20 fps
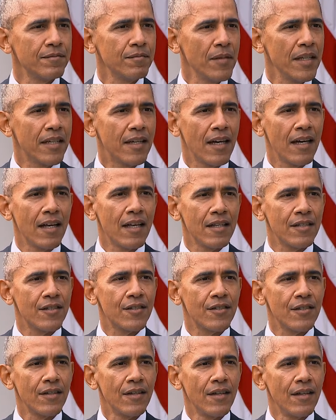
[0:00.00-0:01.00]

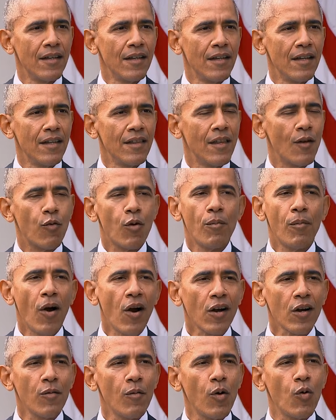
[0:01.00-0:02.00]
because the
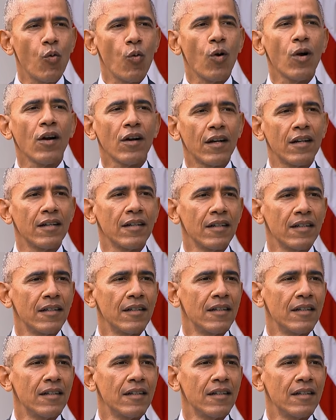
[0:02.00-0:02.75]
remarkable work